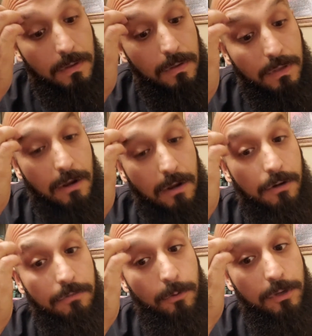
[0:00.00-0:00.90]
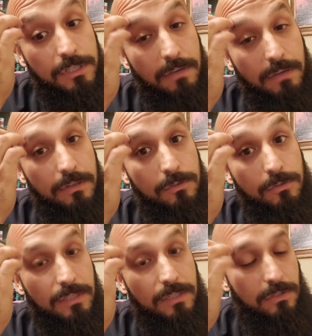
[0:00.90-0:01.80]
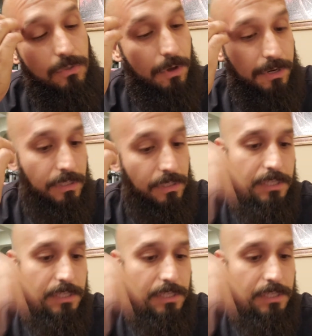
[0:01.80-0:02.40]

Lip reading: Got 147. As soon as we get to 200 at least